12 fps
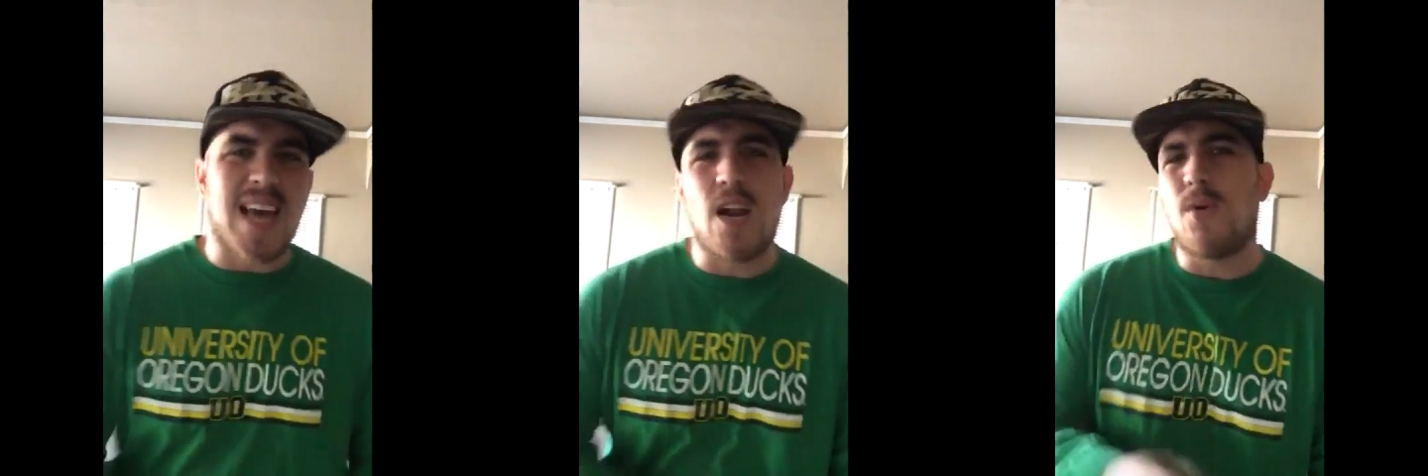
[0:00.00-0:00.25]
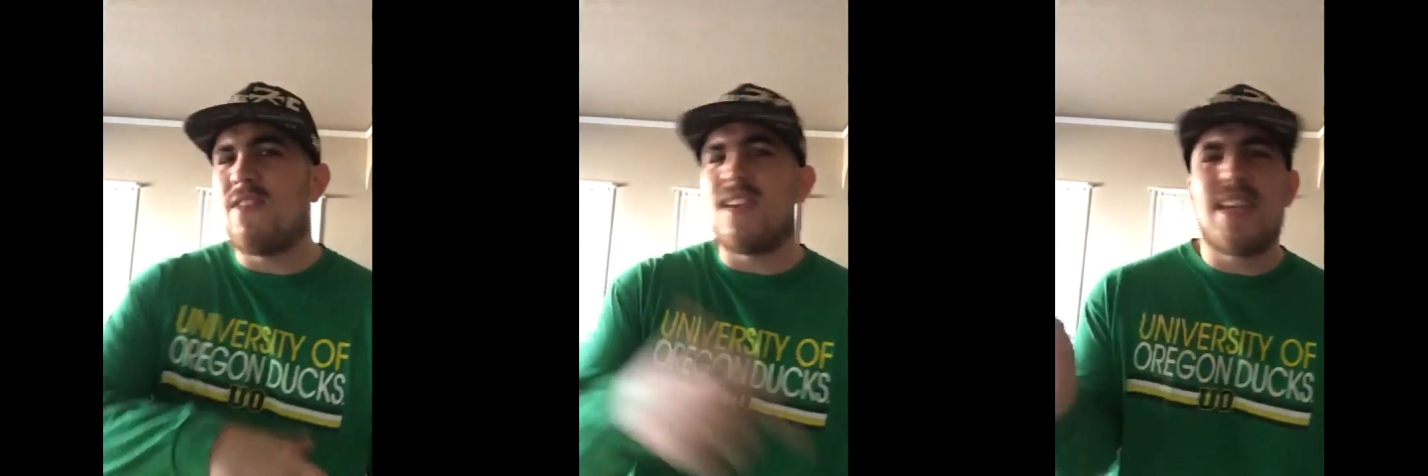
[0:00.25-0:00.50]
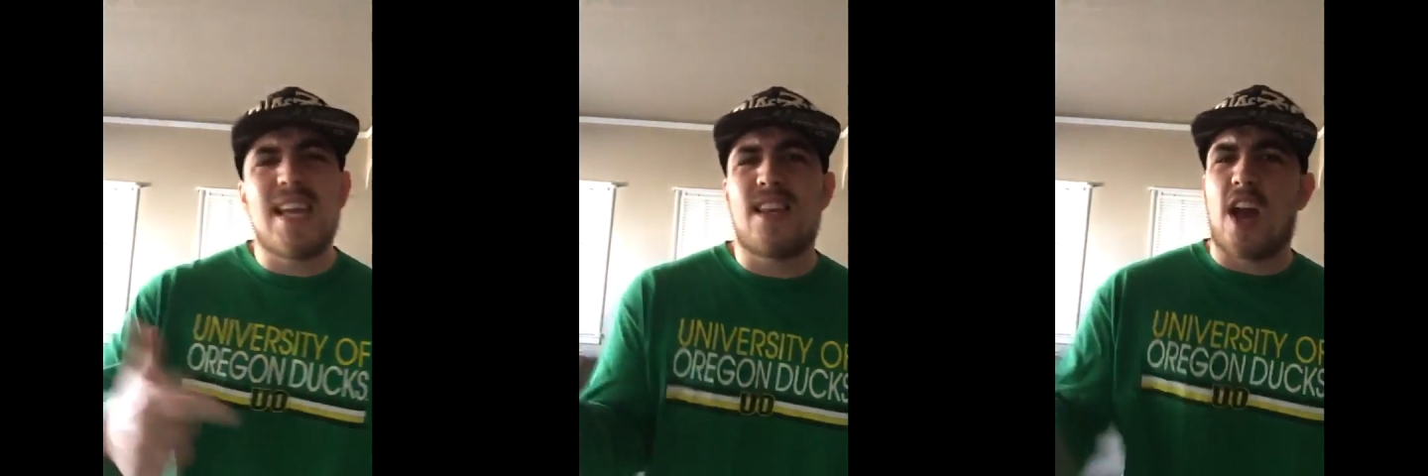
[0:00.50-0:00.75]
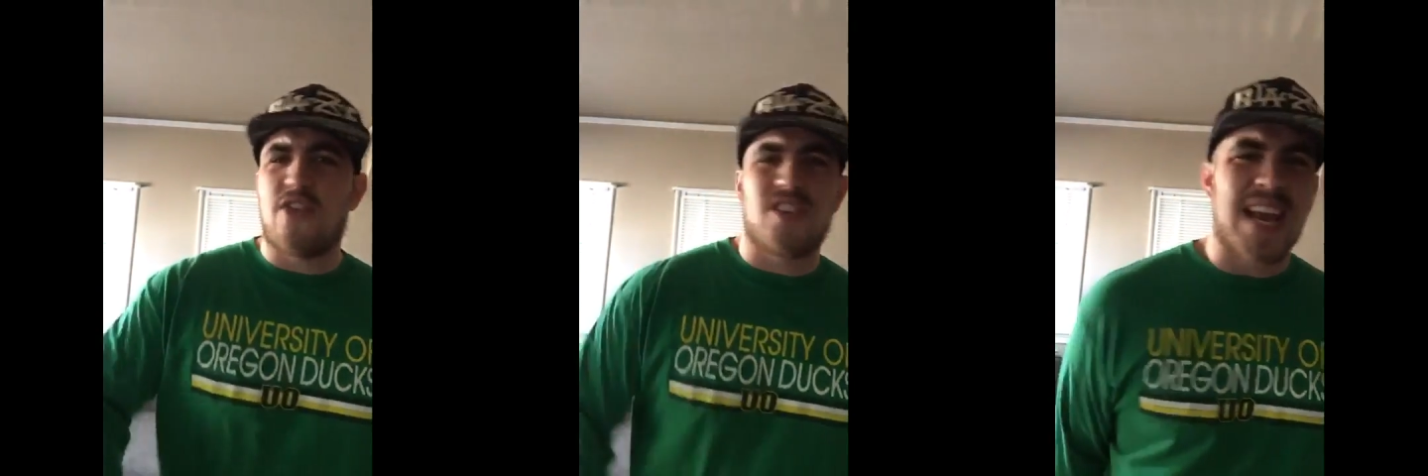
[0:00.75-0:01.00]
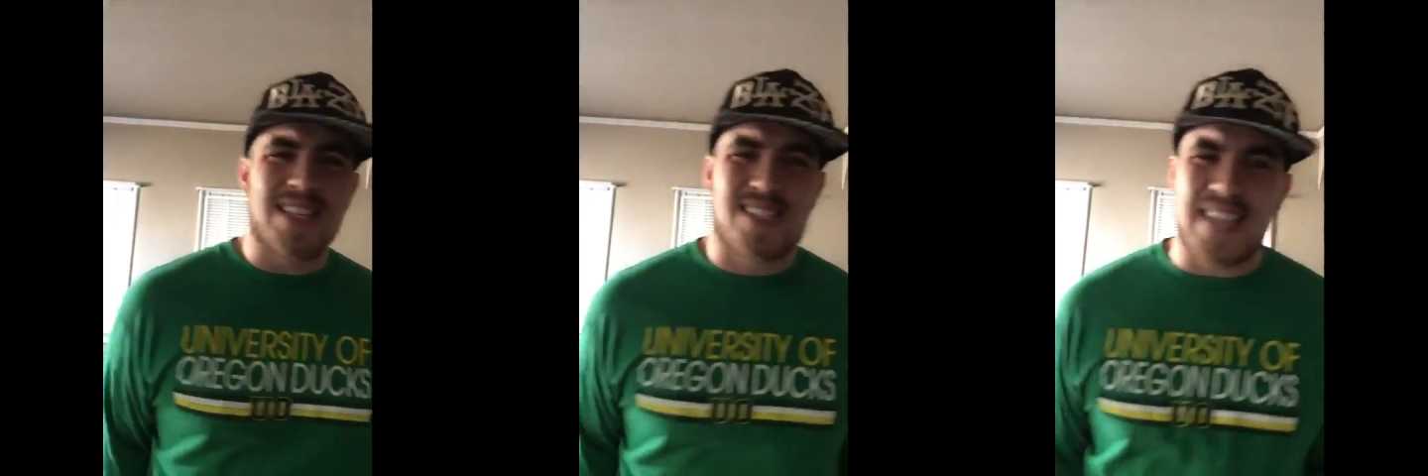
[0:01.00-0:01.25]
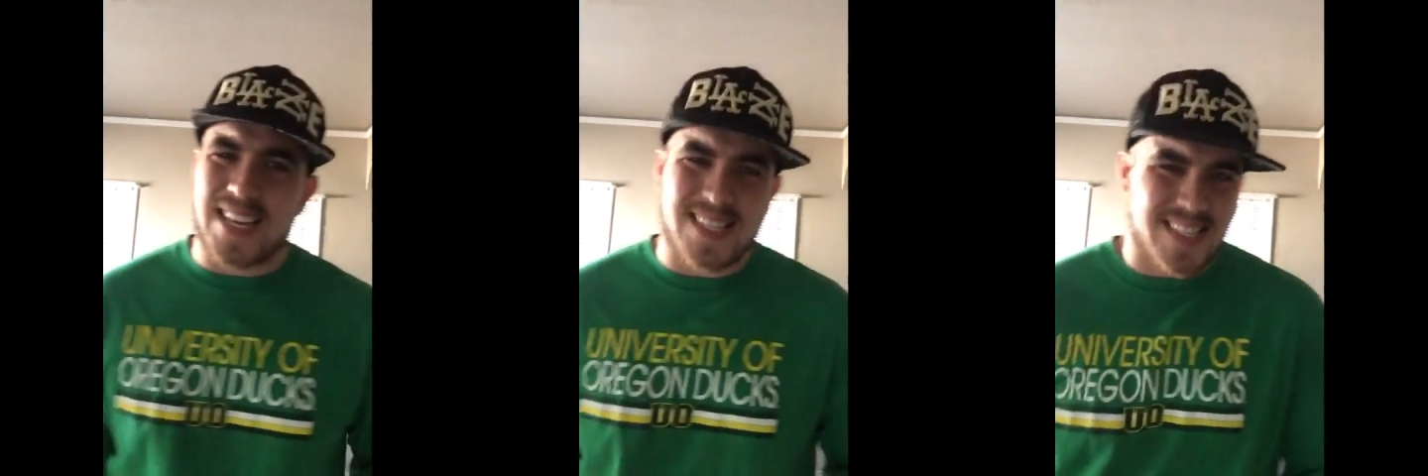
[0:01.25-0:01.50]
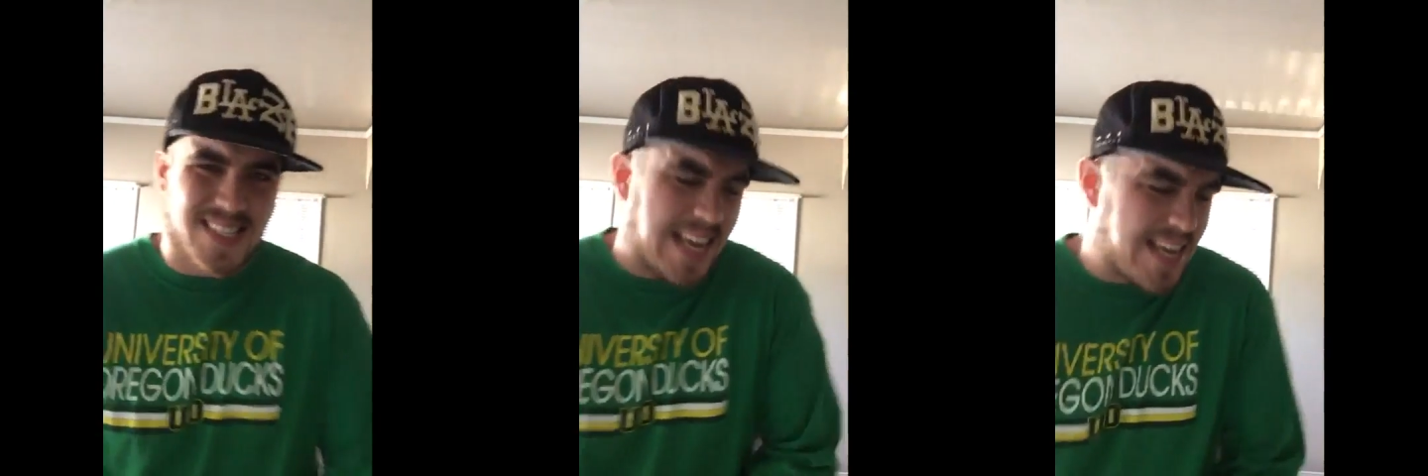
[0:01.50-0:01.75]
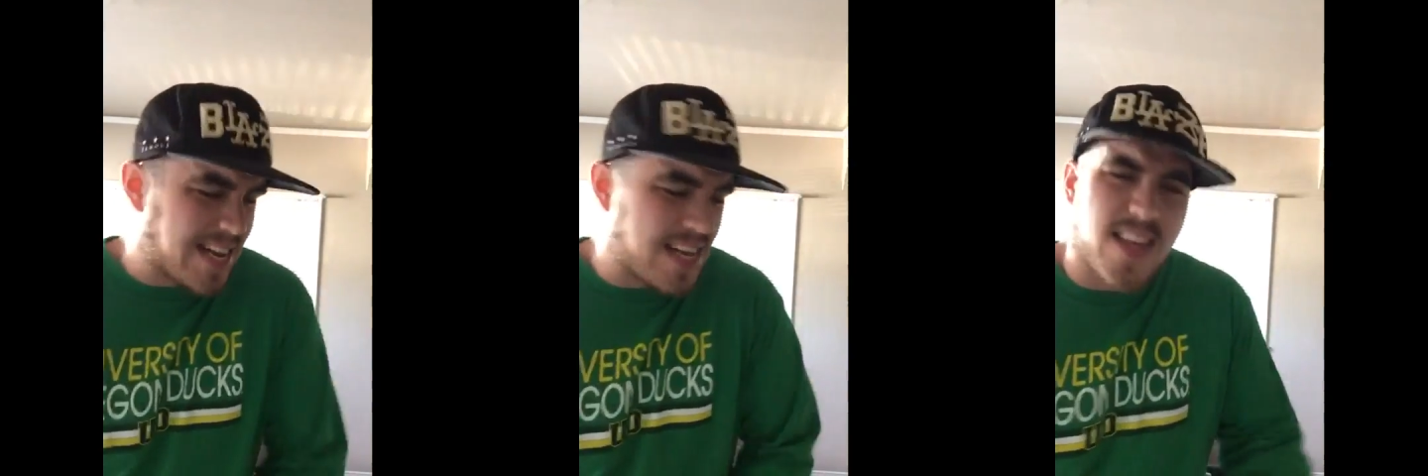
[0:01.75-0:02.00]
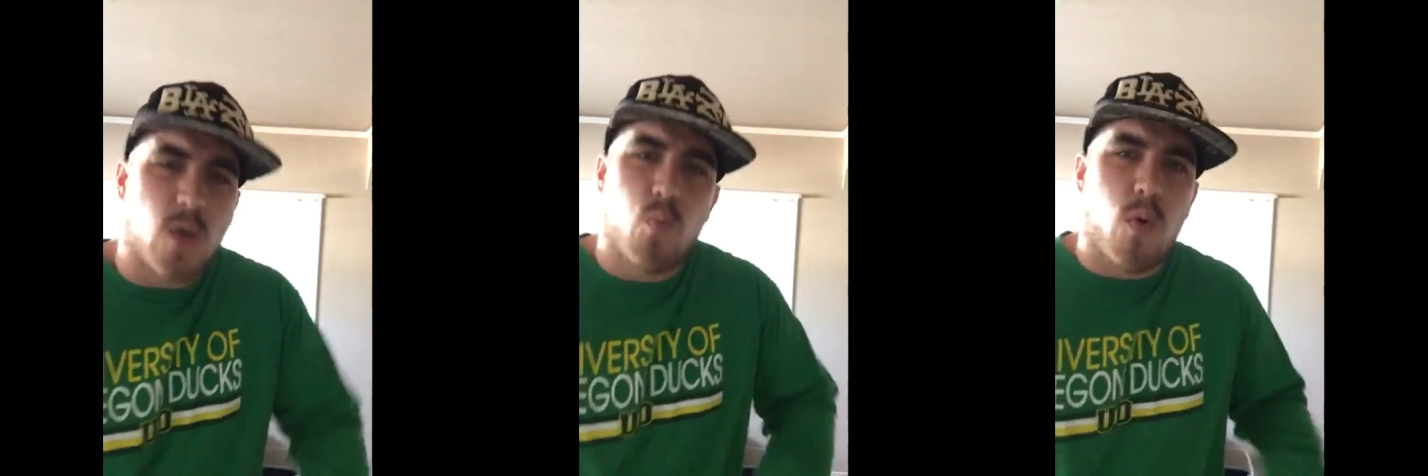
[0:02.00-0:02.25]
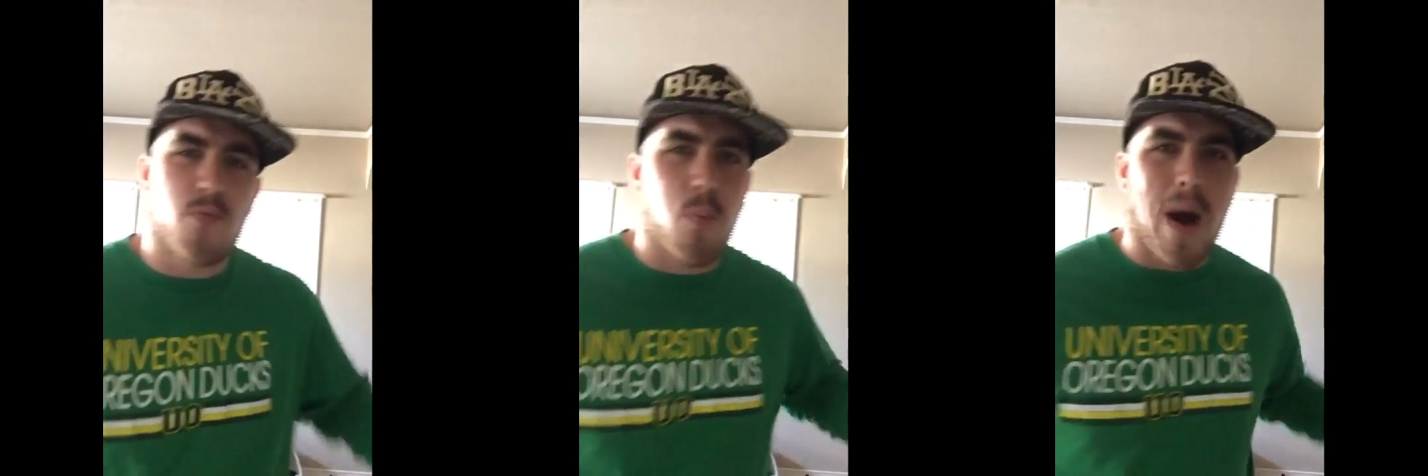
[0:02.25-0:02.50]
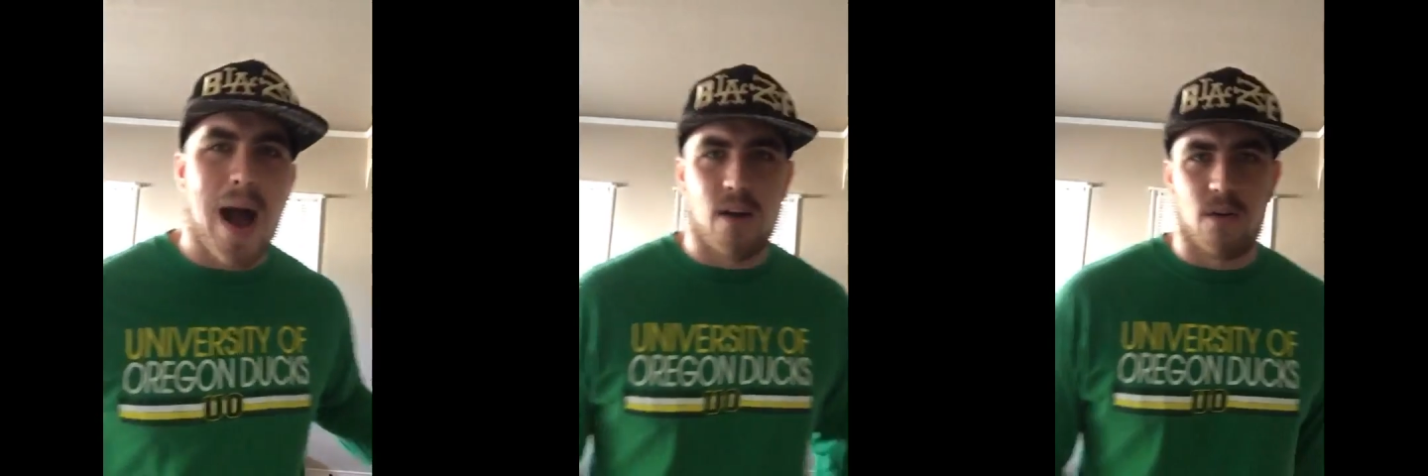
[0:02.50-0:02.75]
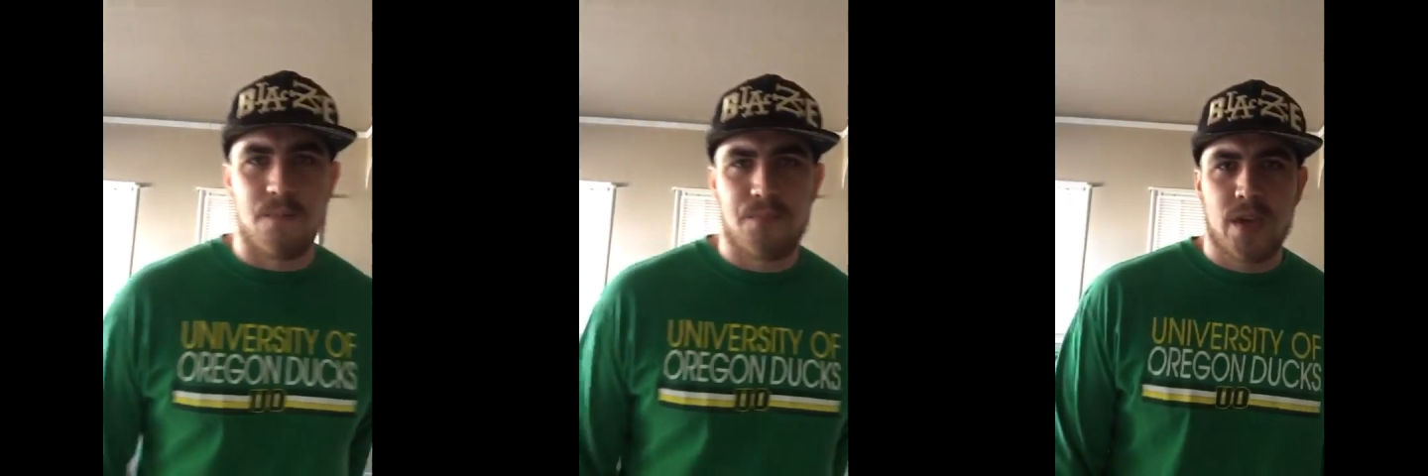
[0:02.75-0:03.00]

I don't even need the other 10 seconds to say anything worthwhile.